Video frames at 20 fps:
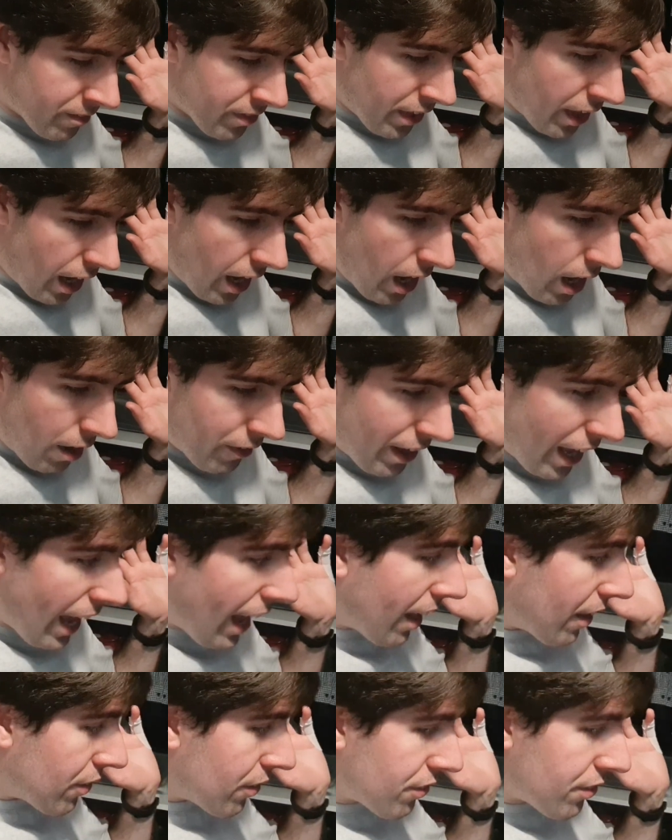
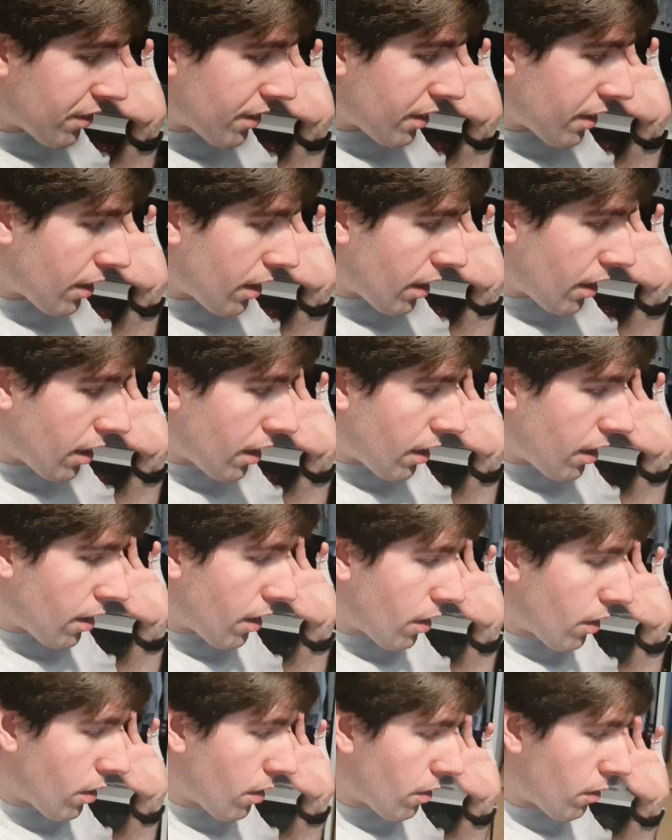And
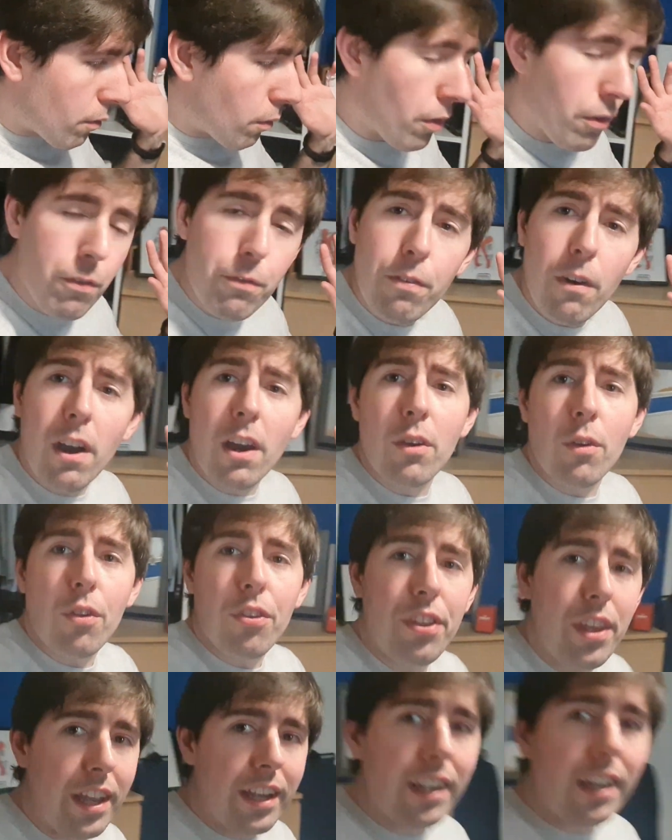one final
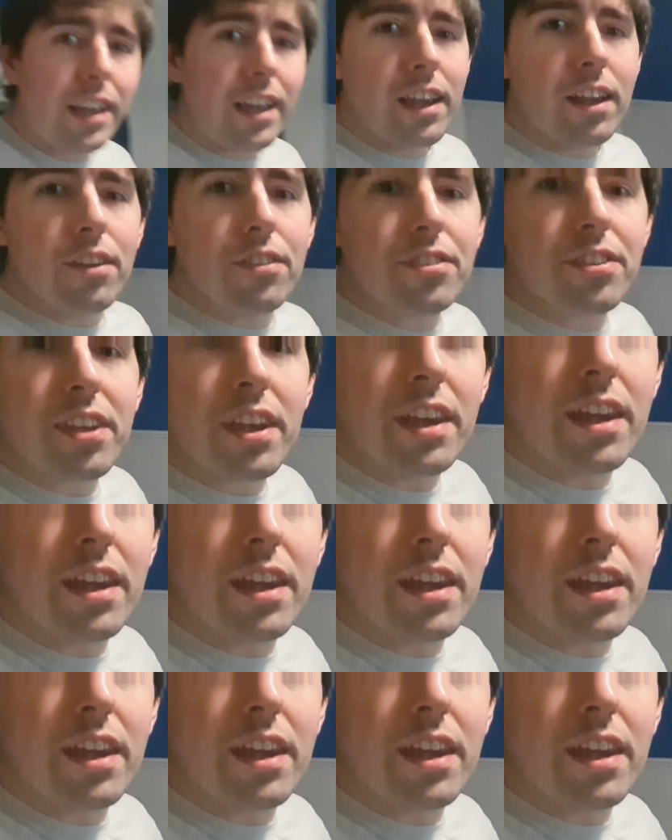thing is